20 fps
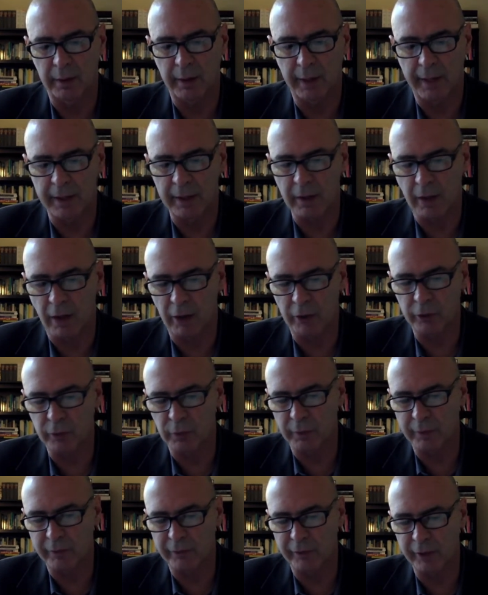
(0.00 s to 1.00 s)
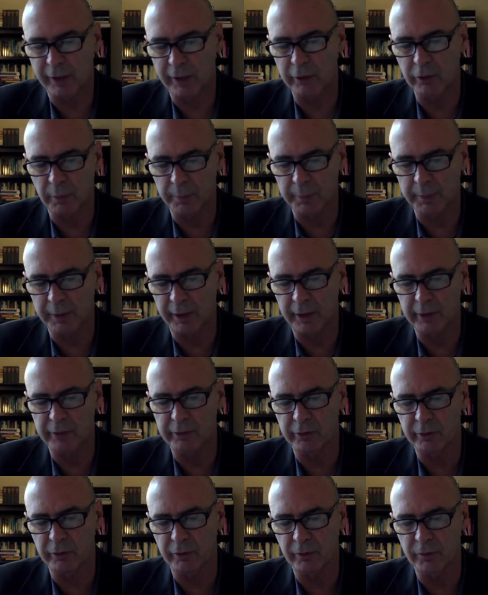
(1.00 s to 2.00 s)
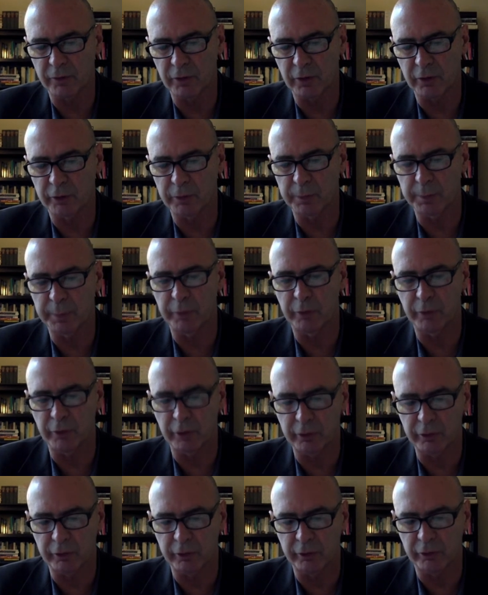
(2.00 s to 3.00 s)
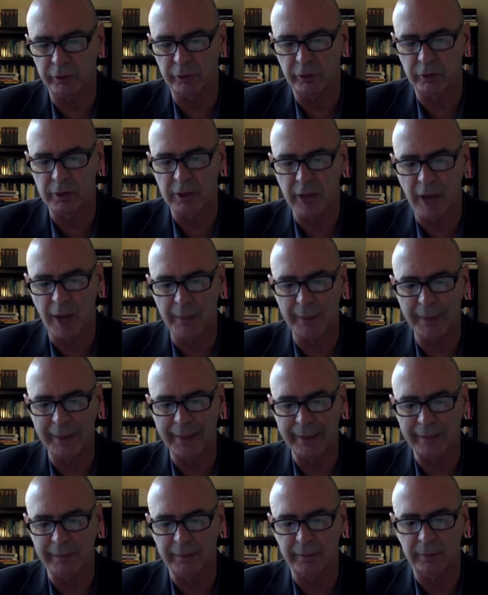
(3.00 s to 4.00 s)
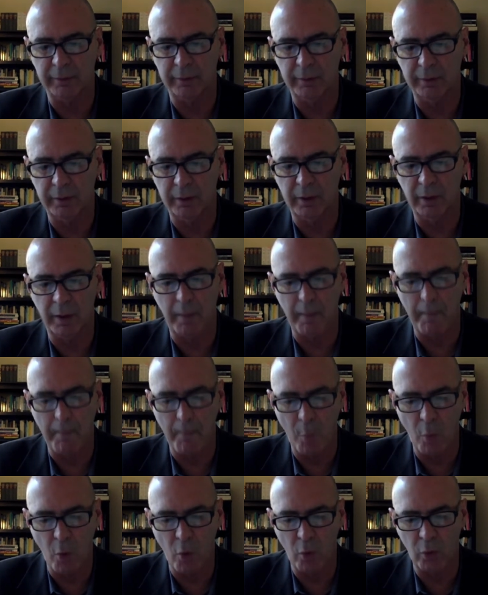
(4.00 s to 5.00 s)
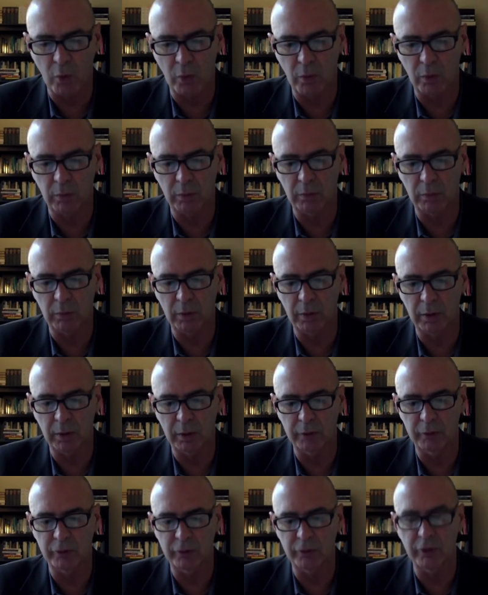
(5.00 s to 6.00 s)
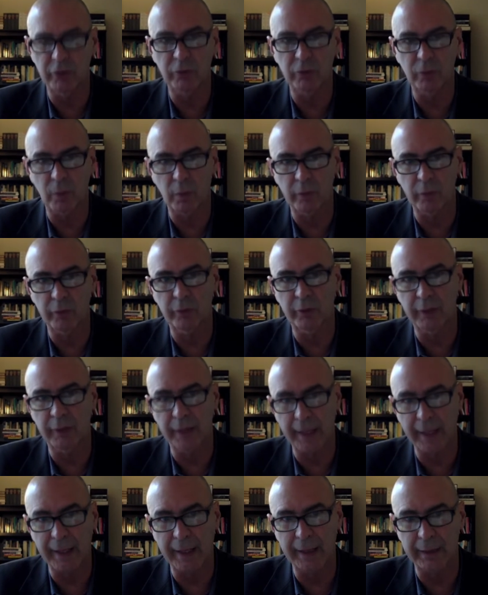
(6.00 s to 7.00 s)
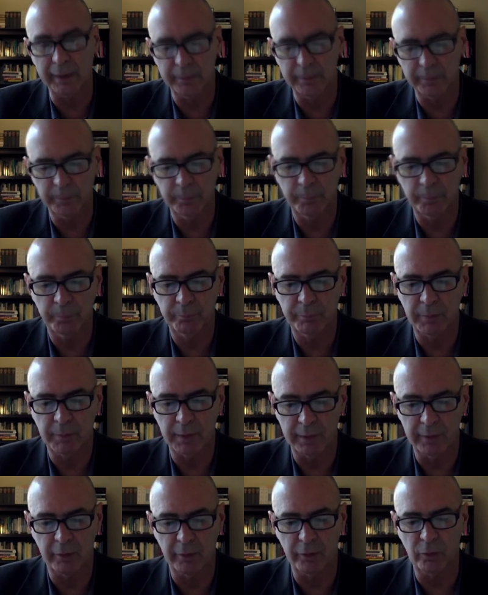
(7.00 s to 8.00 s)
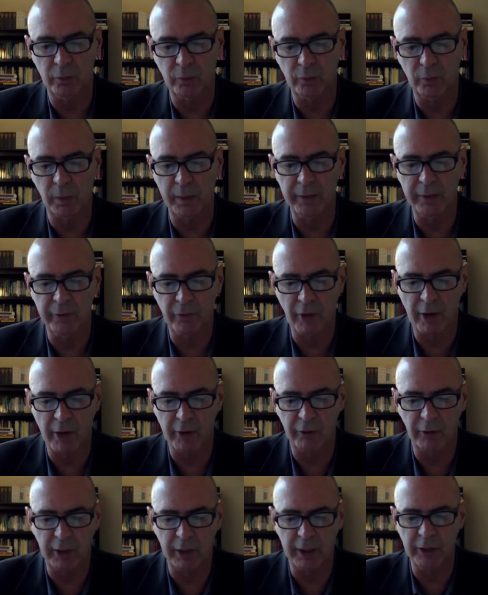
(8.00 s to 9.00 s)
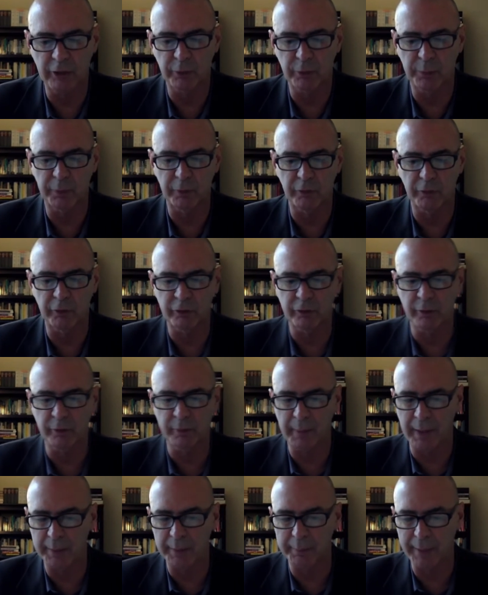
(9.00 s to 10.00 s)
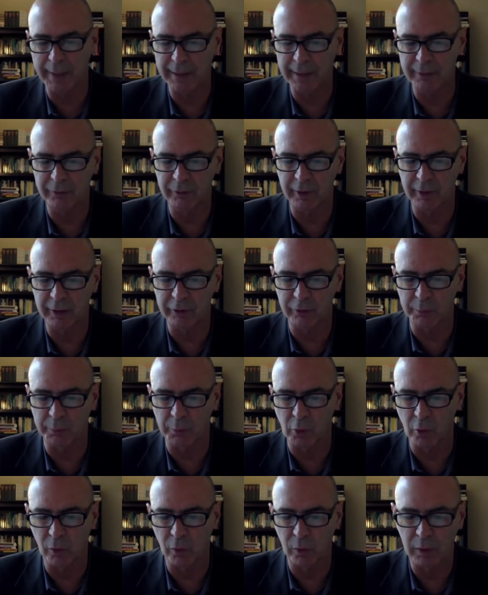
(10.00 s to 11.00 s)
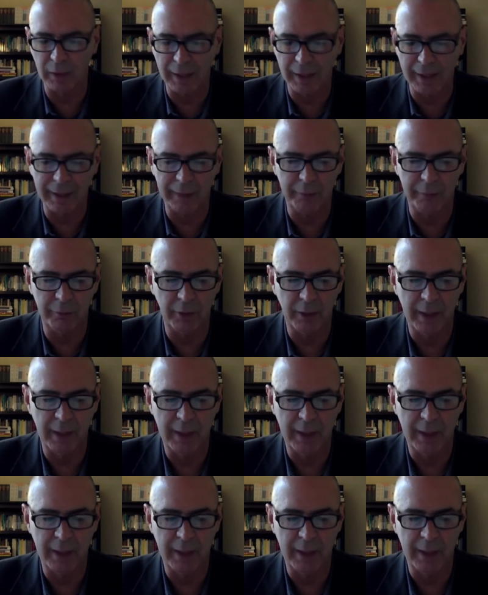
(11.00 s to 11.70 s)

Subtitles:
And altruistic interpretations of such positions dominate moral discourse today. This is what he says. Each position may base its moral claims,